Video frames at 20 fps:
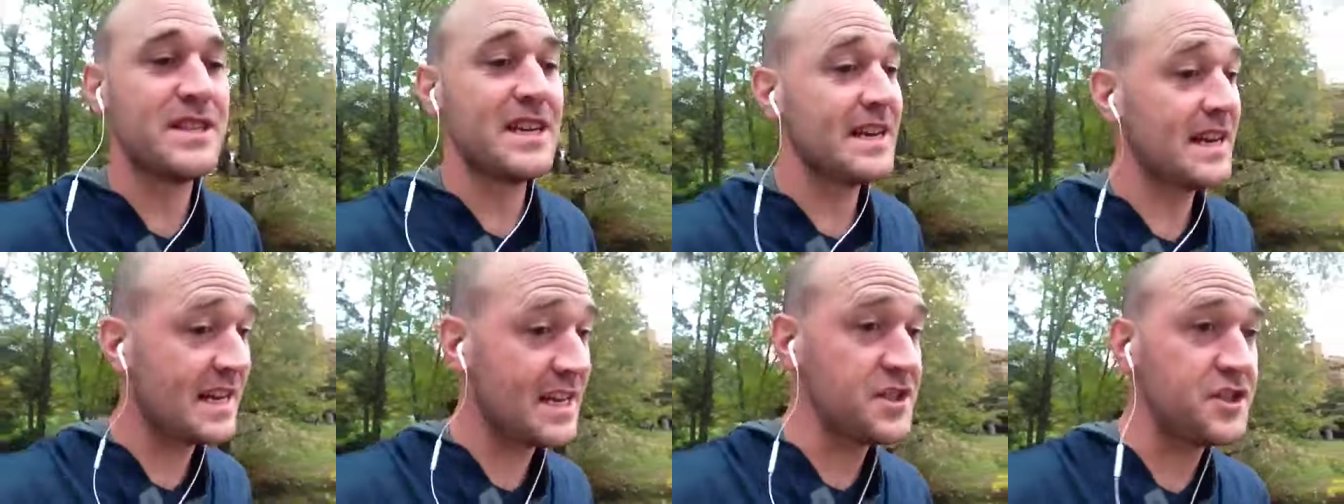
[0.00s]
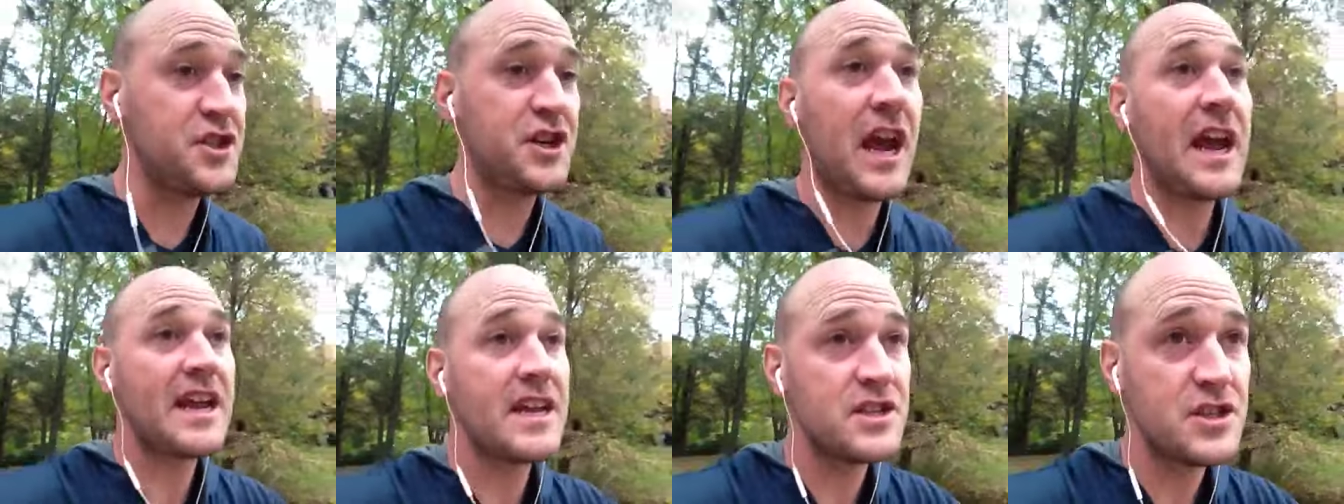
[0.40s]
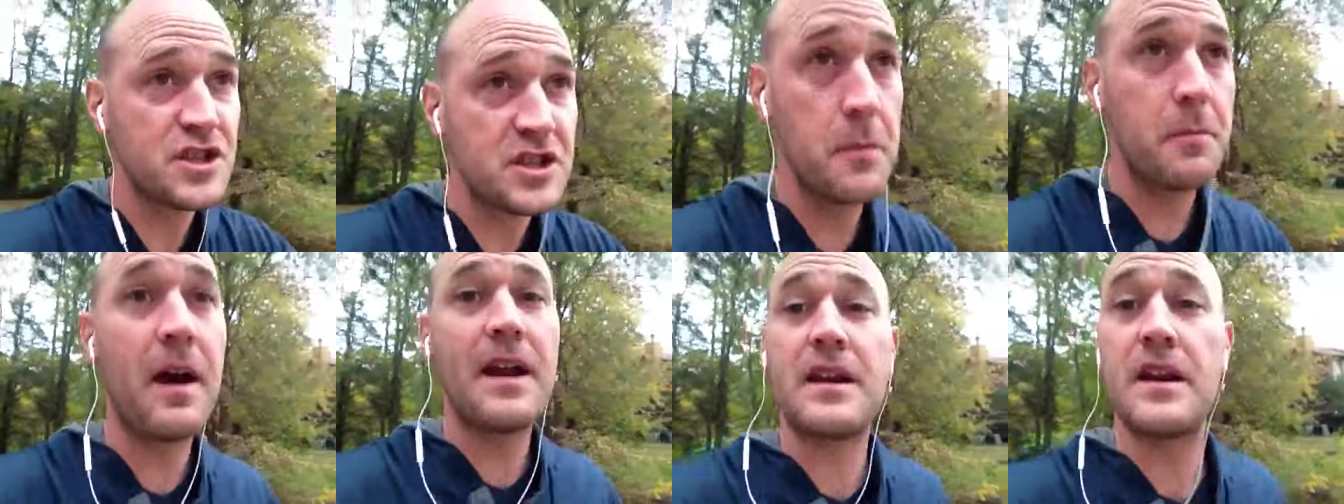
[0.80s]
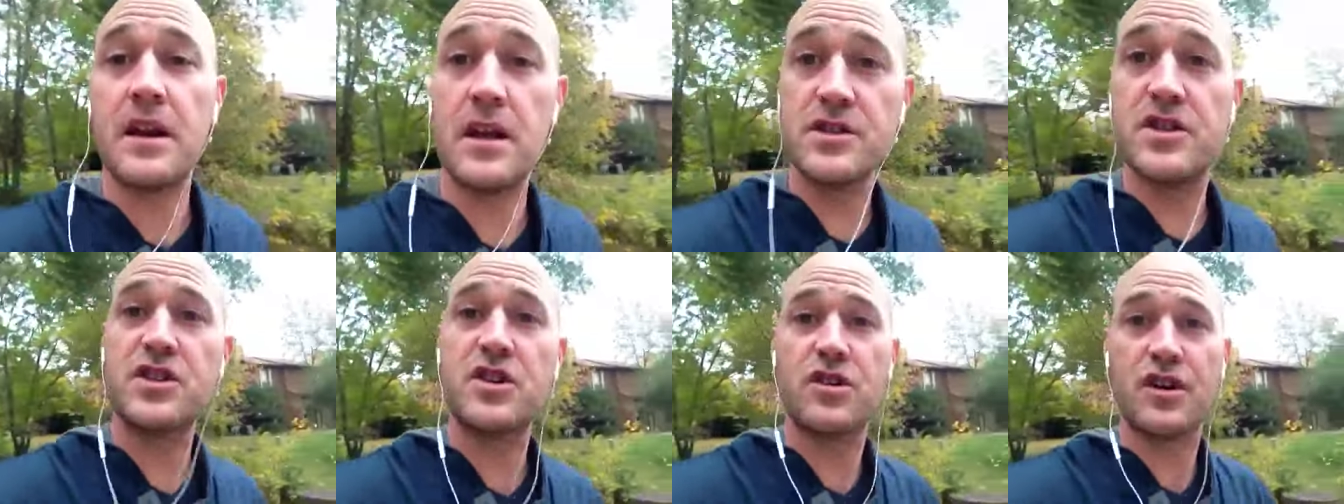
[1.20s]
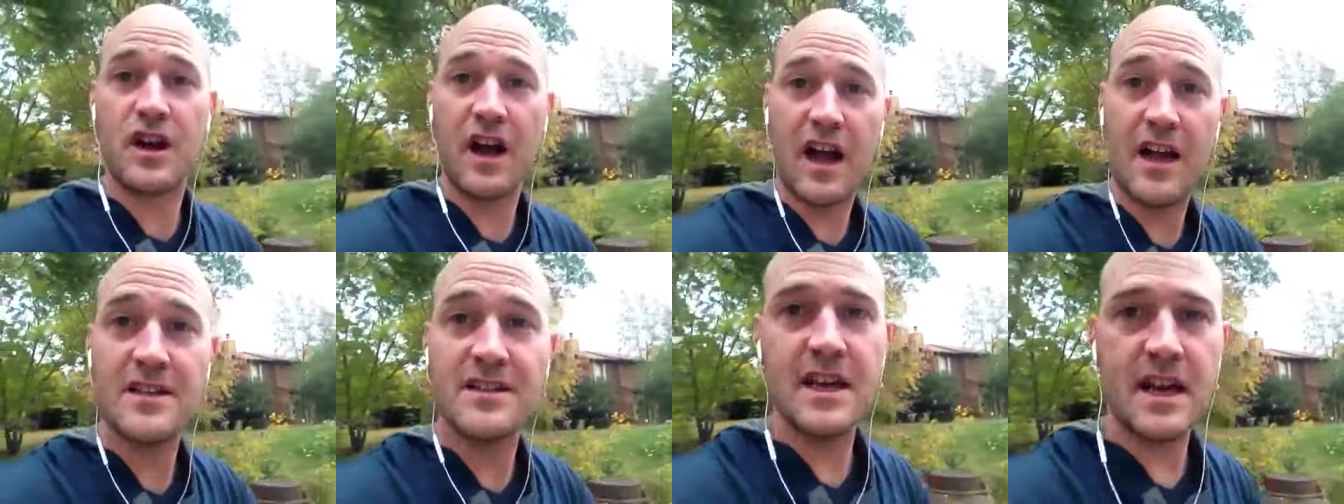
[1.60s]
And it can change depending on certain
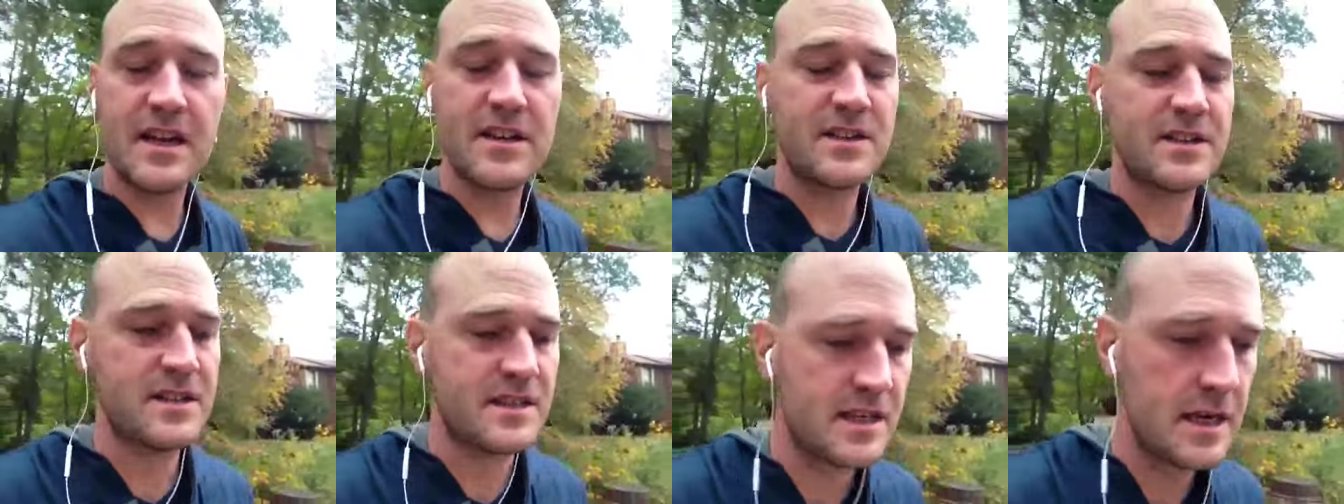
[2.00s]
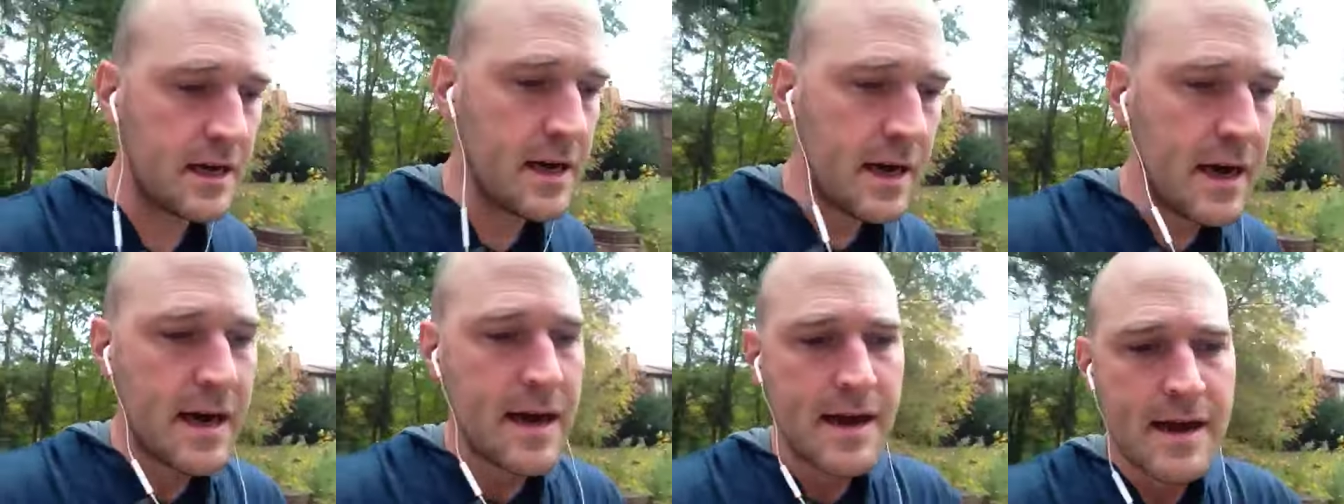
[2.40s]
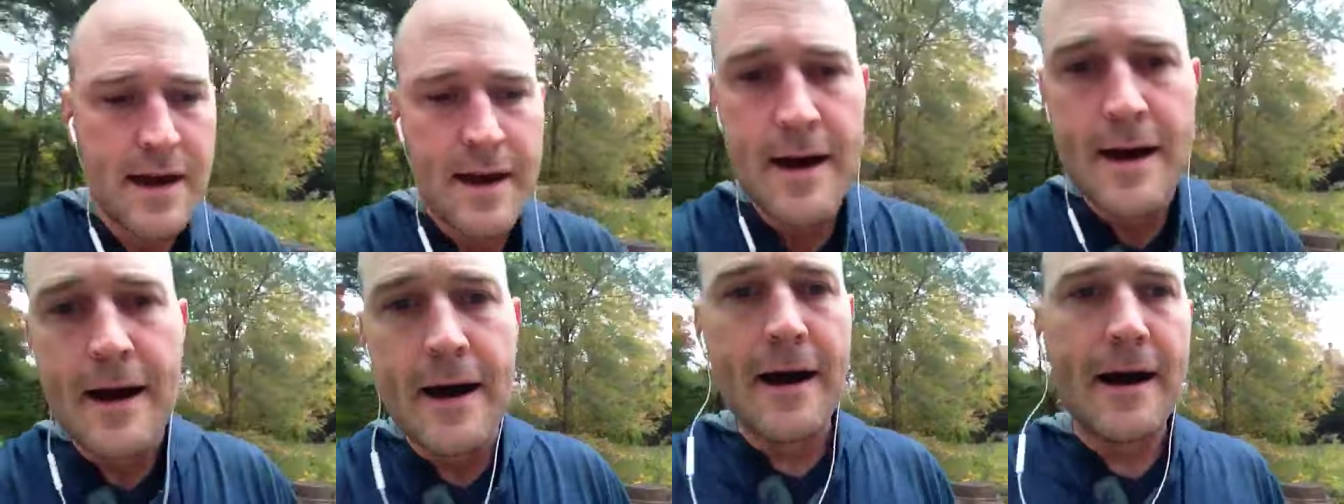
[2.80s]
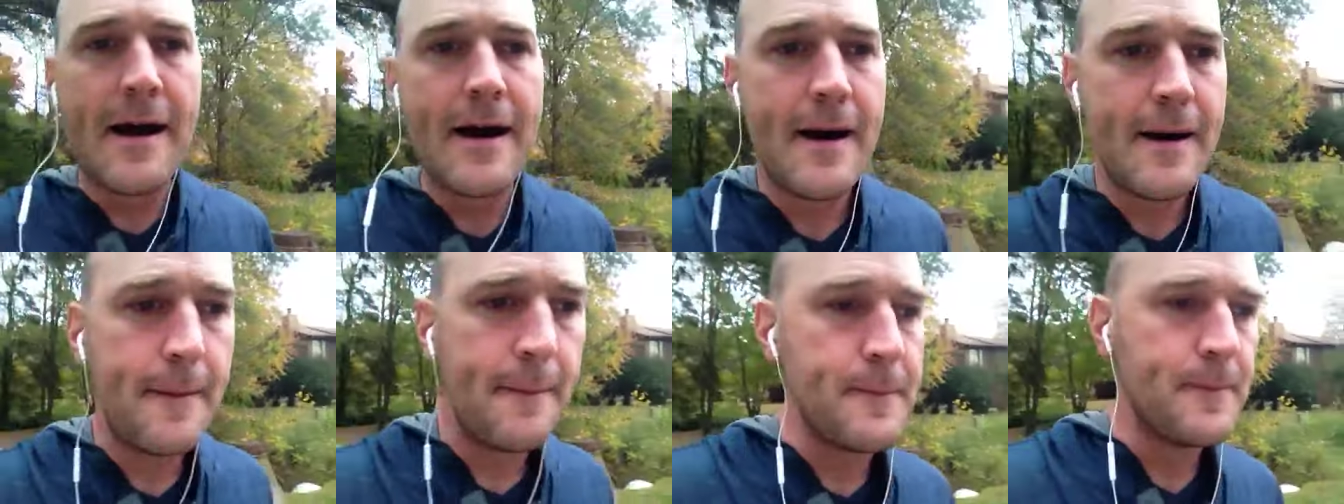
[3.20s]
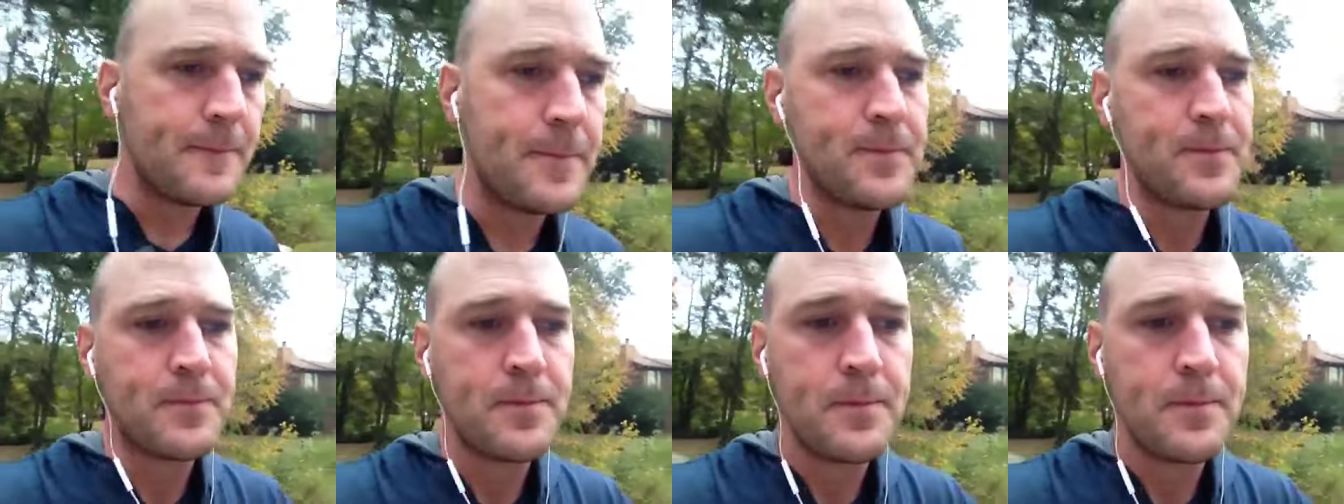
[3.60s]
contexts. Um,